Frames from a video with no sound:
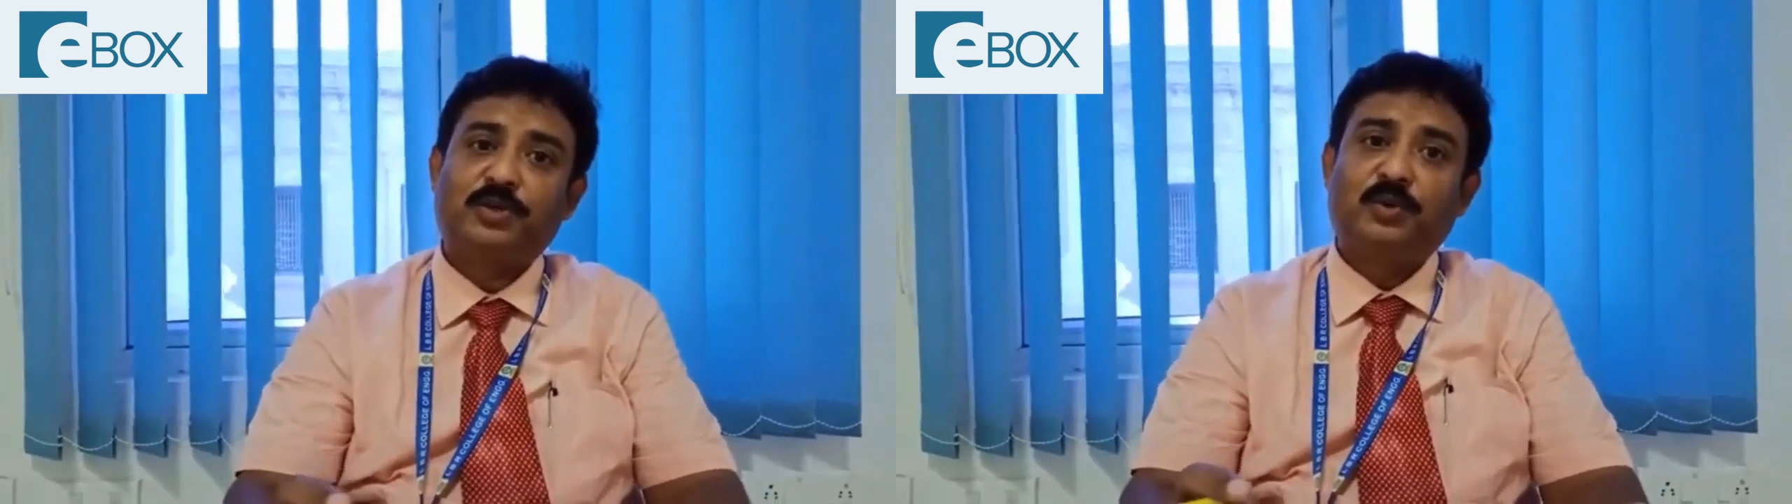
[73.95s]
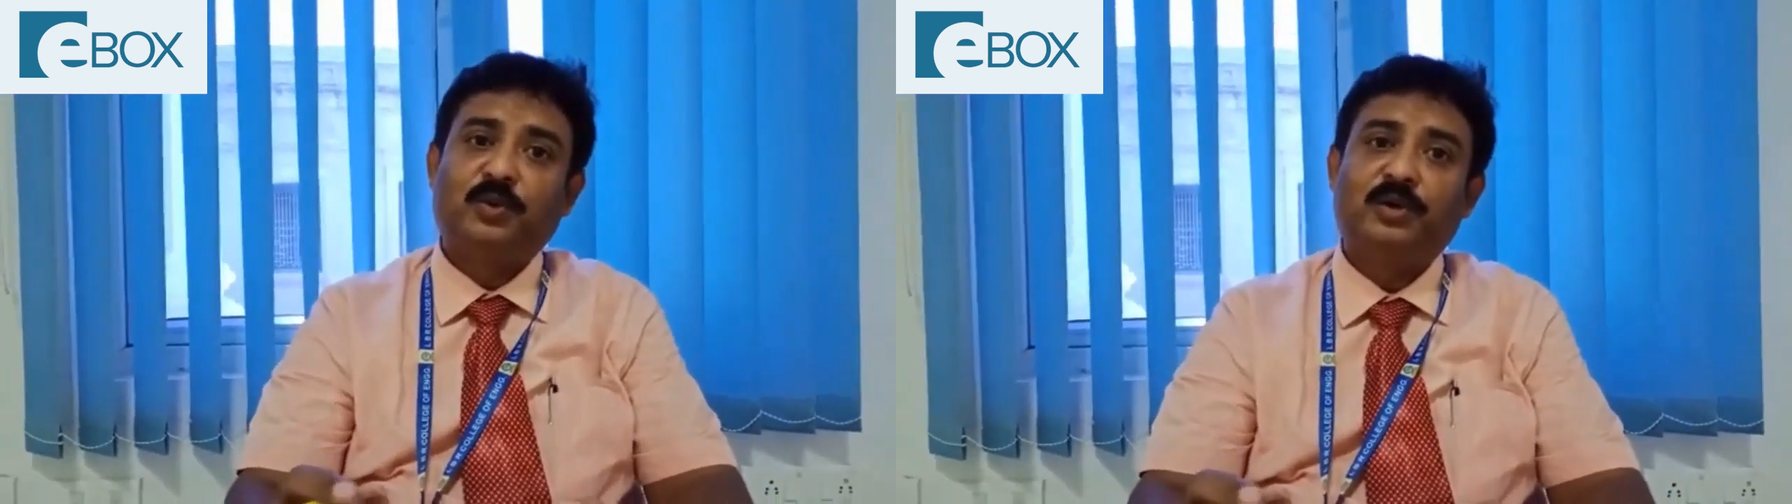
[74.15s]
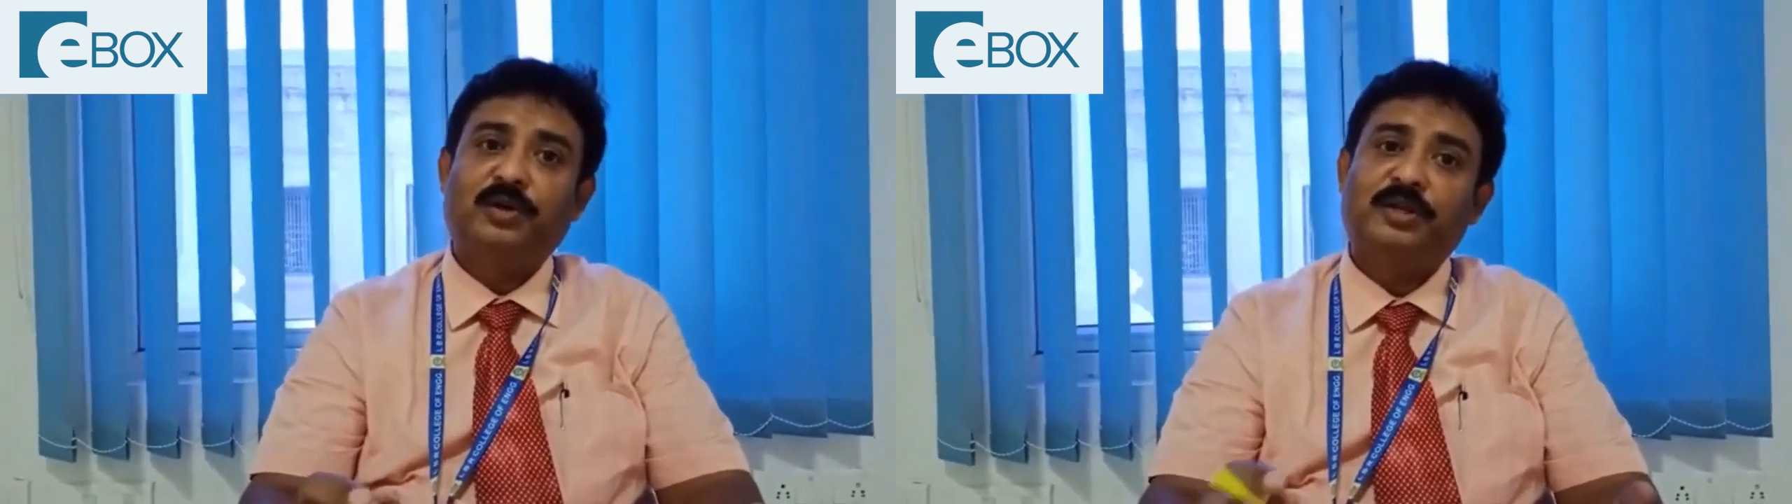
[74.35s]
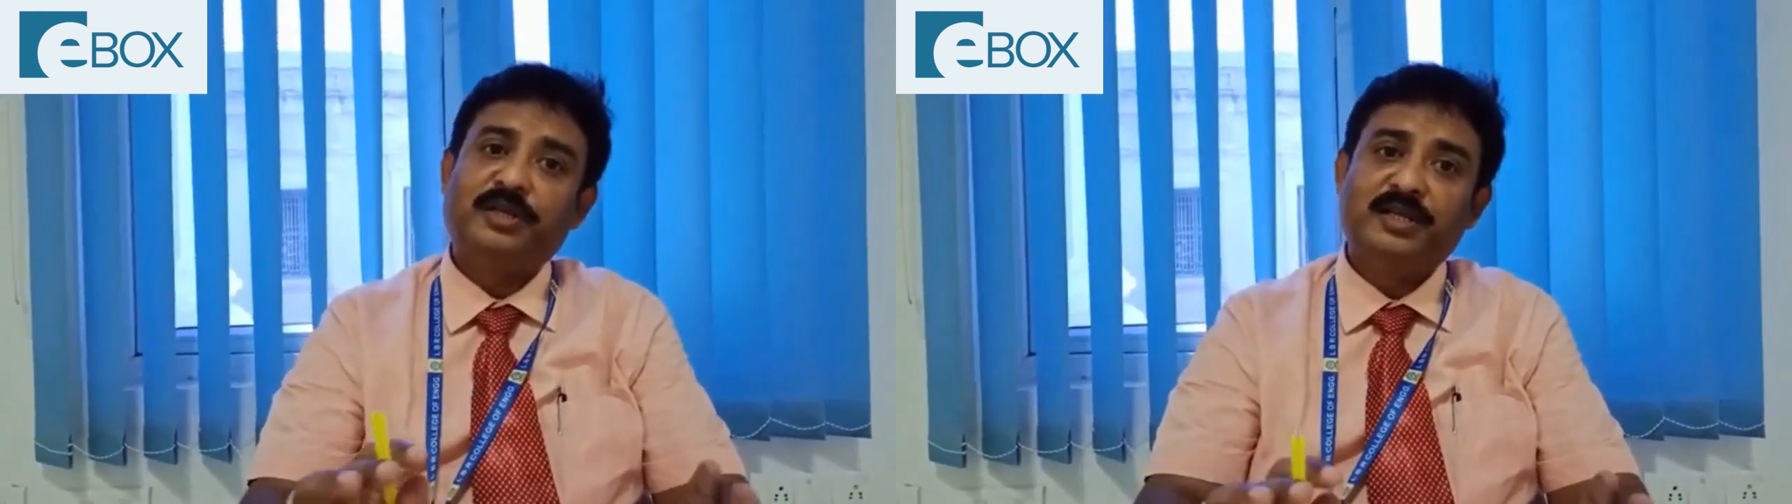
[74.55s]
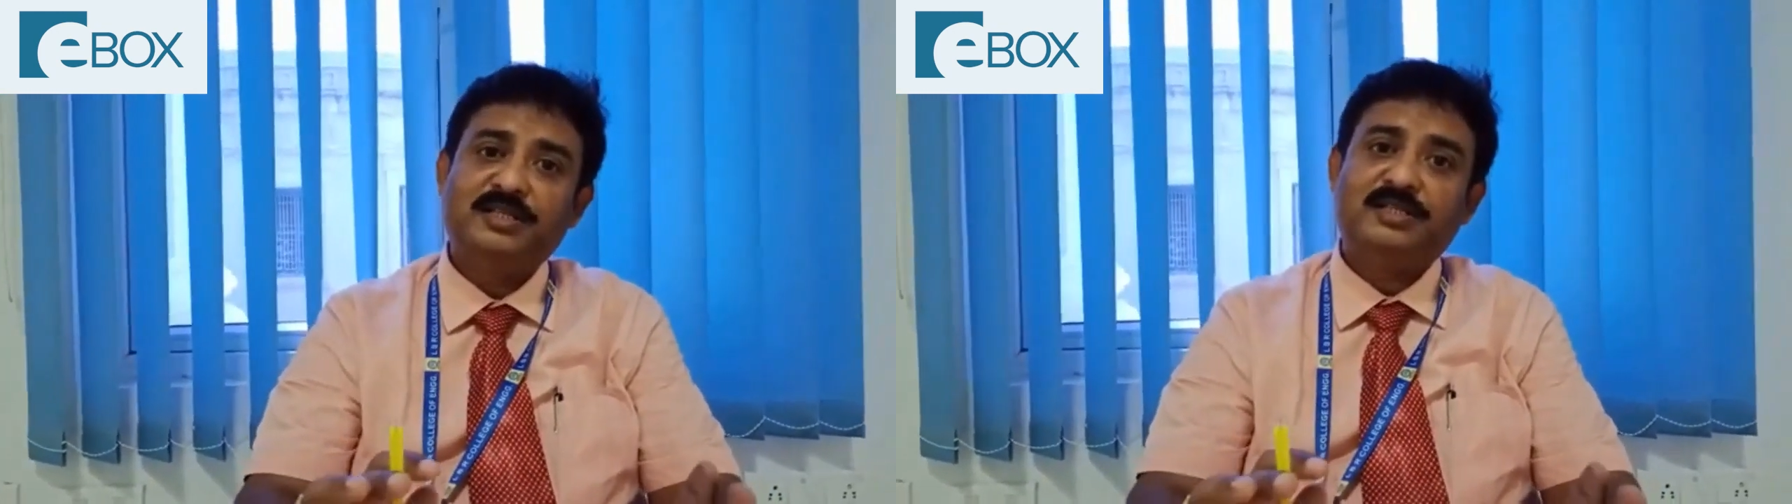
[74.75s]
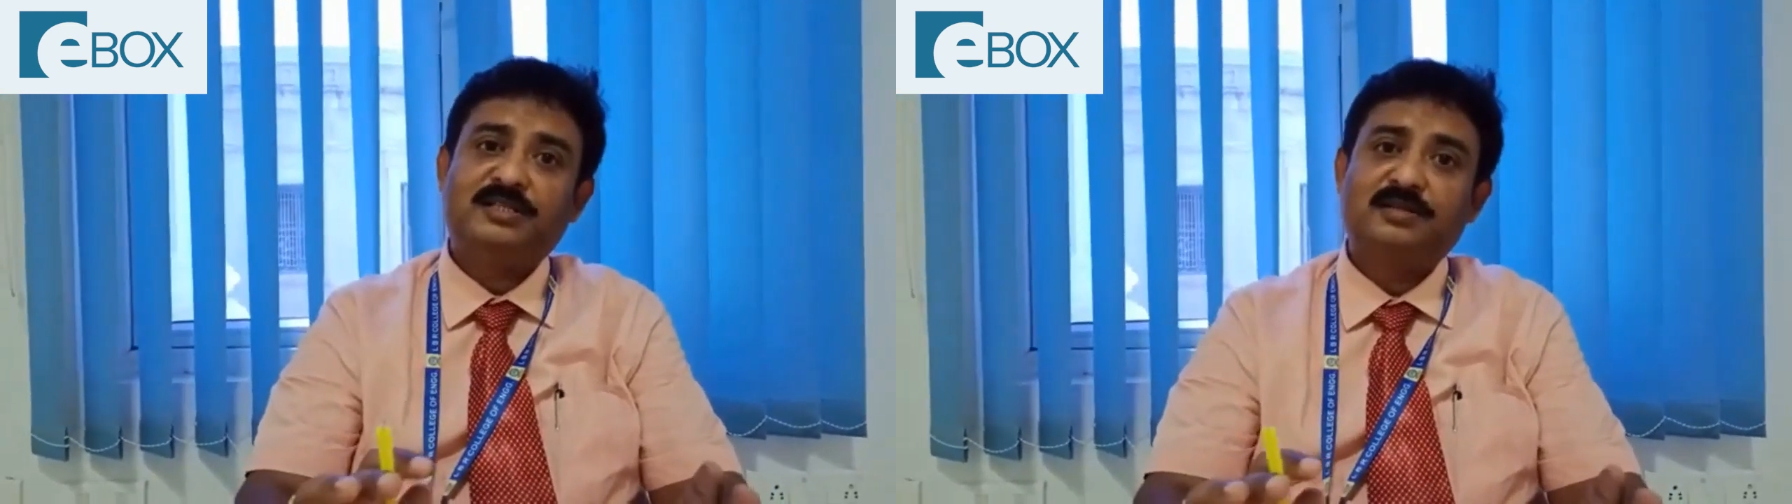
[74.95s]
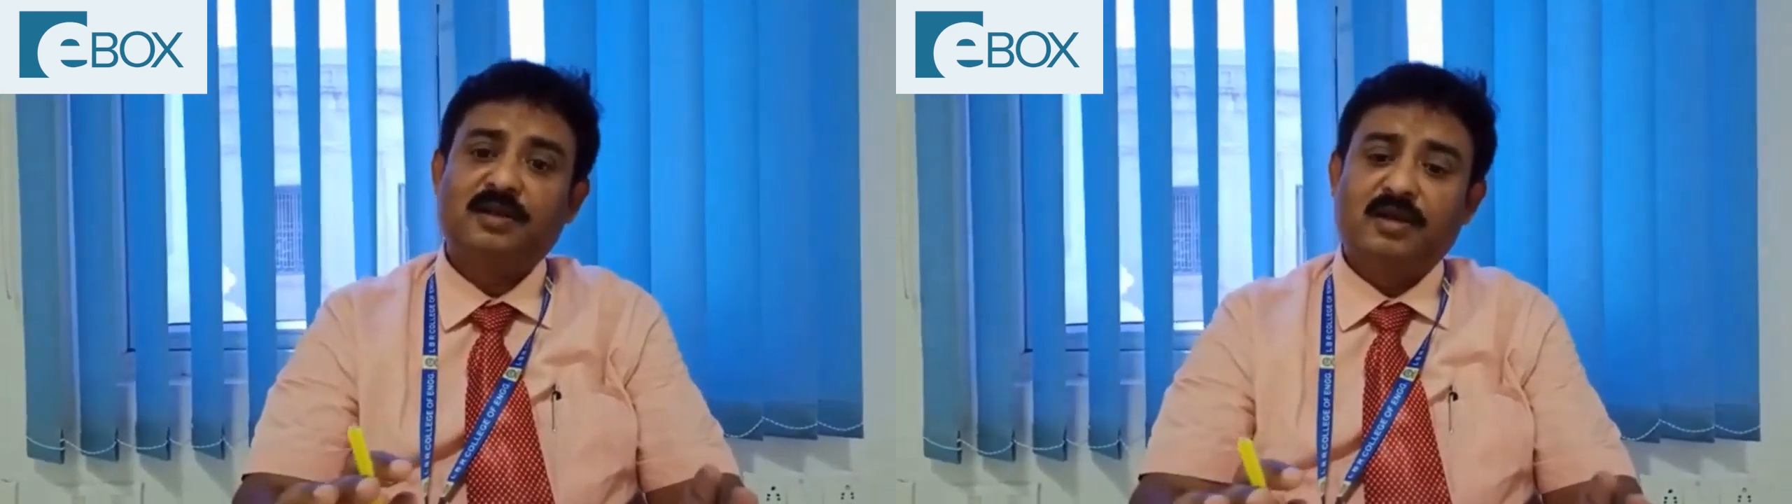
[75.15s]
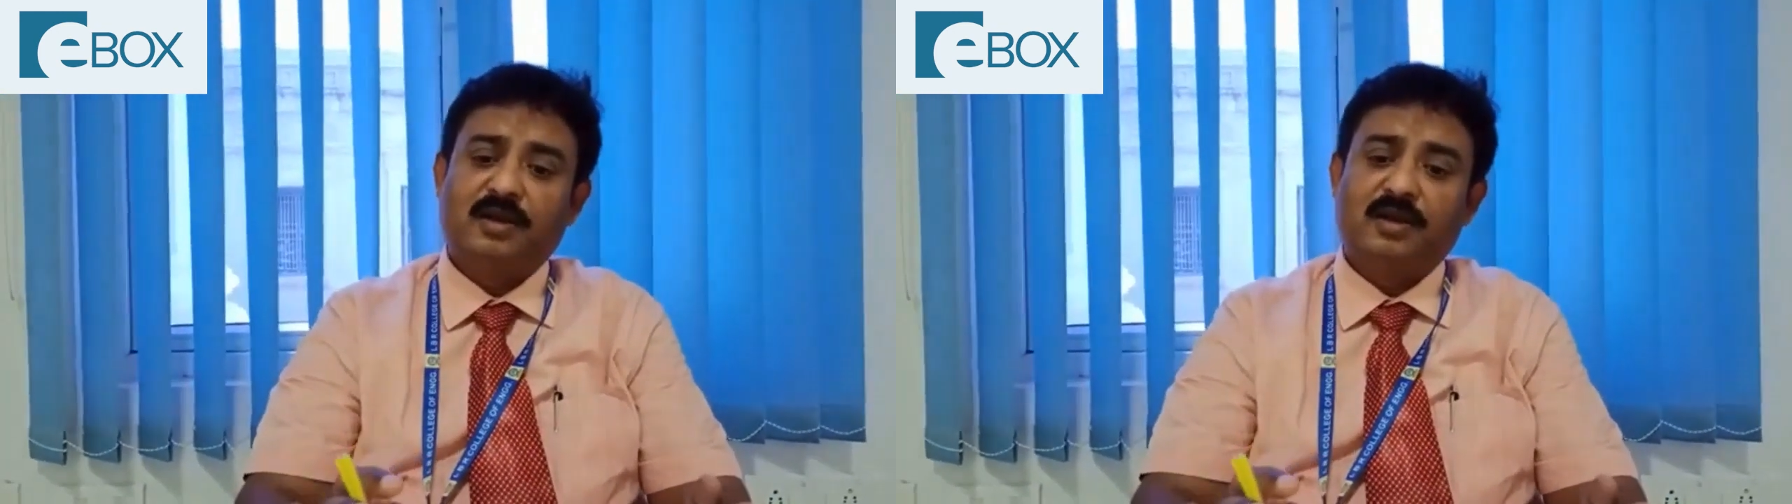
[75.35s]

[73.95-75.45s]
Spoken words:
tool is